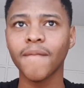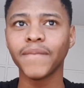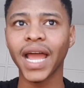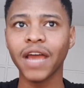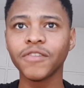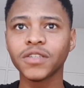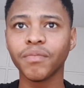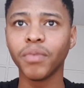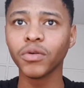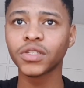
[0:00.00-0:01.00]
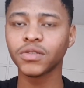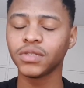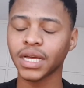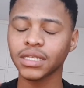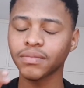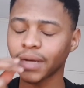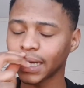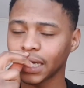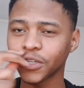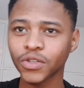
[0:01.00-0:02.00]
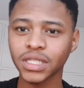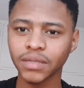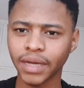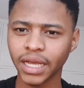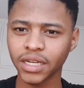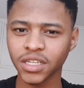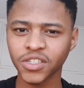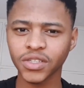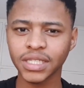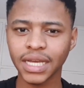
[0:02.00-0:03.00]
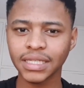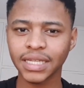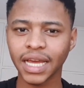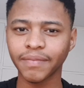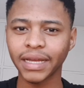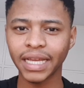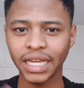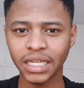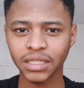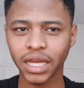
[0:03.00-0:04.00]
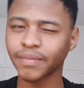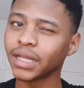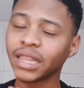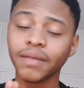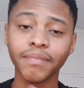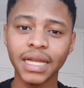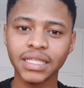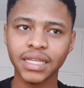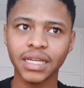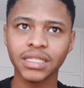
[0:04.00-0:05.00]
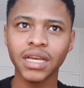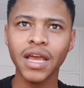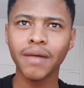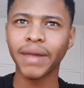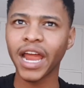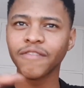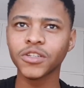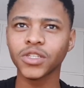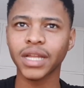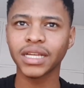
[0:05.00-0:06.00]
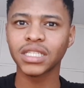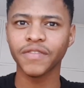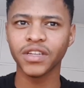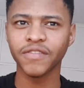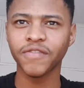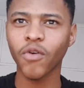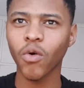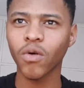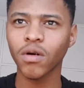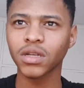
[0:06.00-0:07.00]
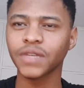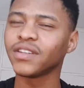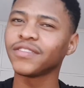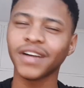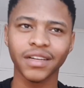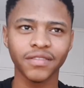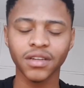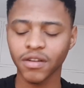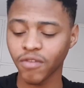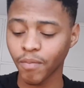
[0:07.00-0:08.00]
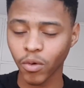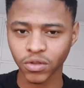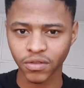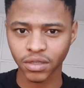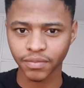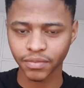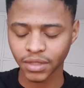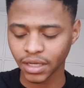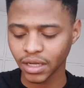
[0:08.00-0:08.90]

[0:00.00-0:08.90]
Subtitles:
my average for both two tests, my literacy, my English literacy test, and my English and the maths test, my average was like 74, 75 for both of them.